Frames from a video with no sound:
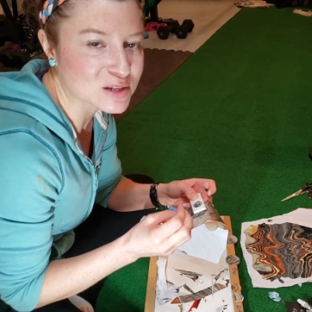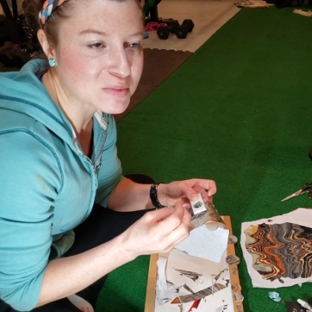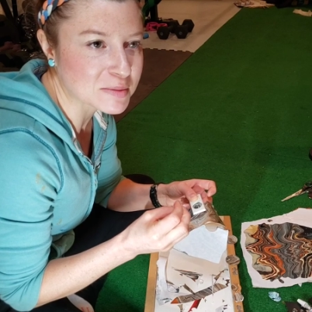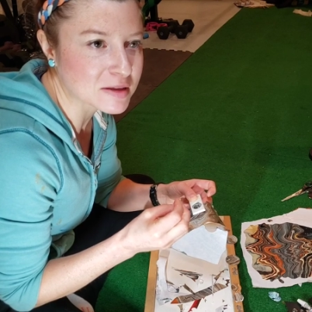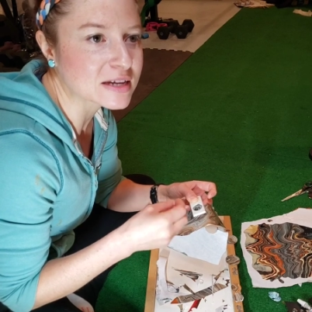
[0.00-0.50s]
So
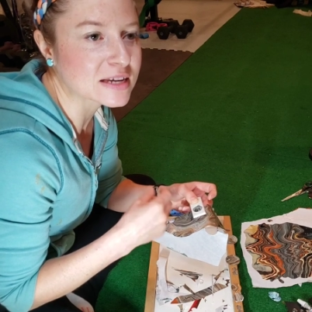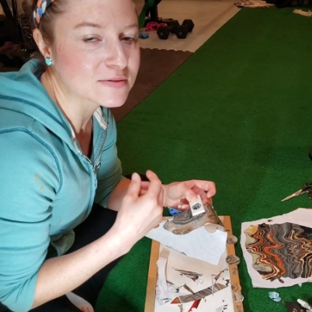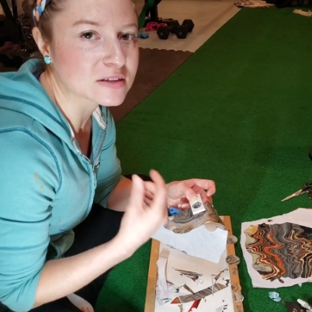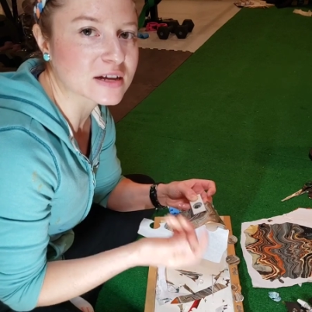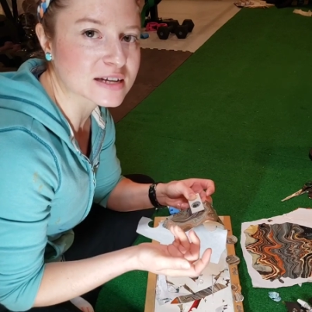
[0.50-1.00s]
maybe like
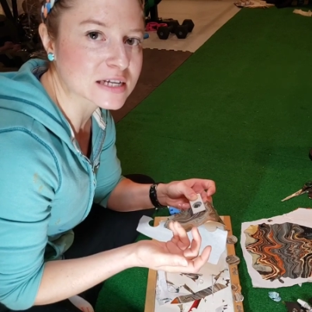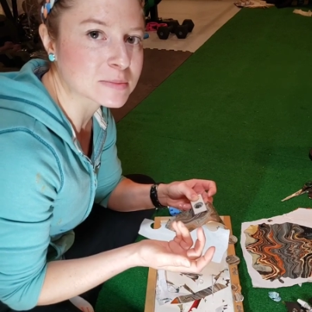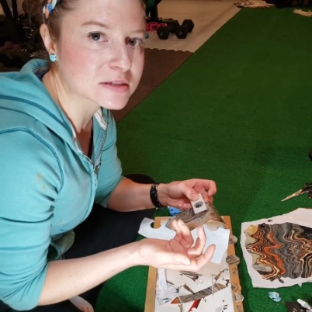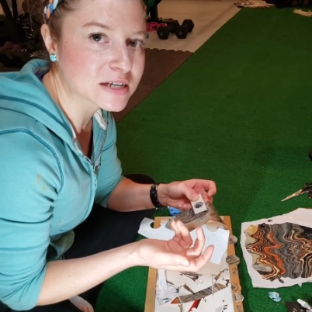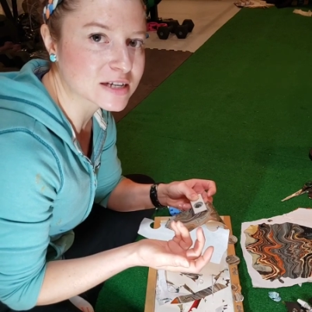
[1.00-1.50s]
even the last
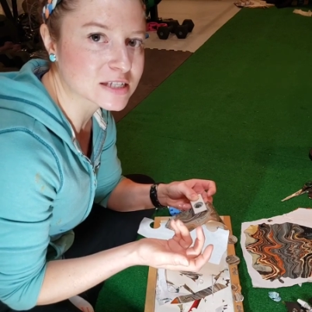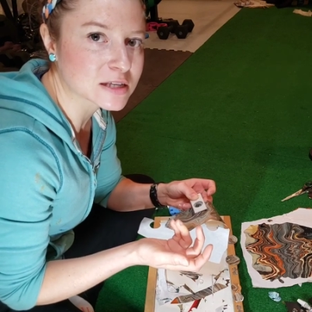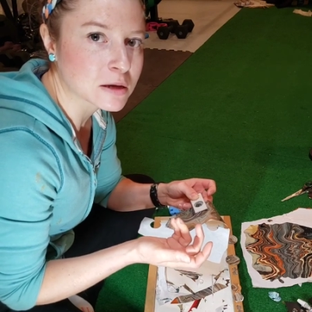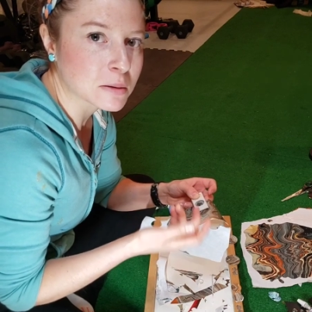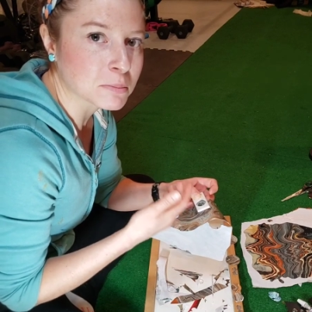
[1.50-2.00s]
couple days,